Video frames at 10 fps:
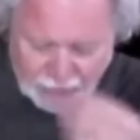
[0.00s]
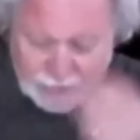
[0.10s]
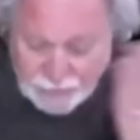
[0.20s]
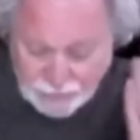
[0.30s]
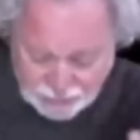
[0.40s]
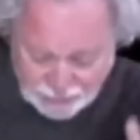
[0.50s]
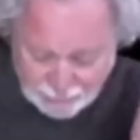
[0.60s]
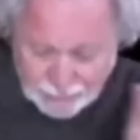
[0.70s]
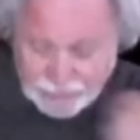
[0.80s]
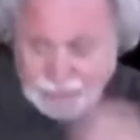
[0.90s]
God has
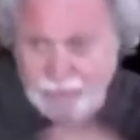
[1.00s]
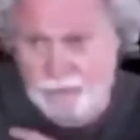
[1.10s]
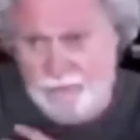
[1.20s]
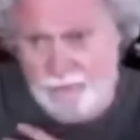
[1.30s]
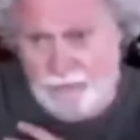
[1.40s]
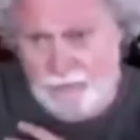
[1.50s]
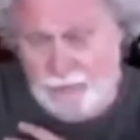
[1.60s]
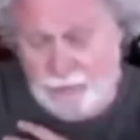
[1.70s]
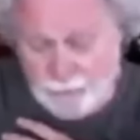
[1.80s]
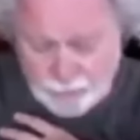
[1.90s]
established the new
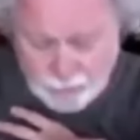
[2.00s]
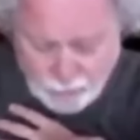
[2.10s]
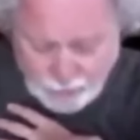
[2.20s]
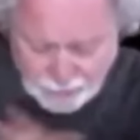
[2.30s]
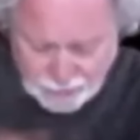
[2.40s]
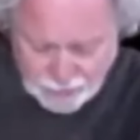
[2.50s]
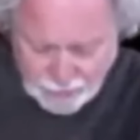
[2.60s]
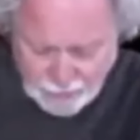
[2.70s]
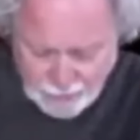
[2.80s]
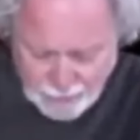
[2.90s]
covenant, and they were the
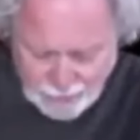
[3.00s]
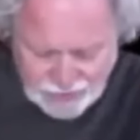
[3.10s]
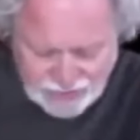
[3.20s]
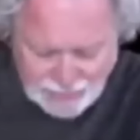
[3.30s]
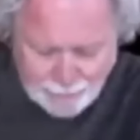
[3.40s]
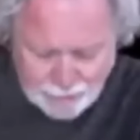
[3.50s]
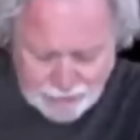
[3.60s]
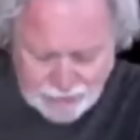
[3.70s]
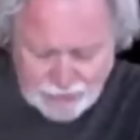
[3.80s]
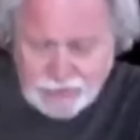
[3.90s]
ones.
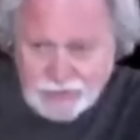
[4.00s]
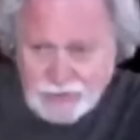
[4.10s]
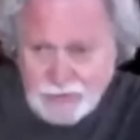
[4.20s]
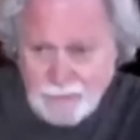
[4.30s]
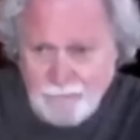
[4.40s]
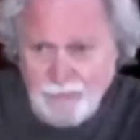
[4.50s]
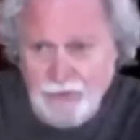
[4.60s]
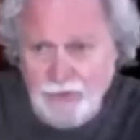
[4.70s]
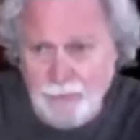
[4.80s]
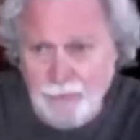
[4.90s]
Separatist,
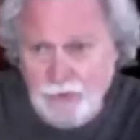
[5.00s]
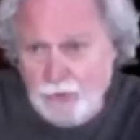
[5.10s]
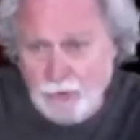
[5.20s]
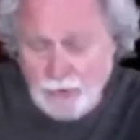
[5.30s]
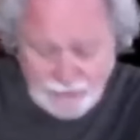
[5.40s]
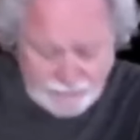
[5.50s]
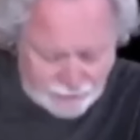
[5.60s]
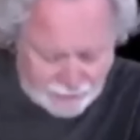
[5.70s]
communal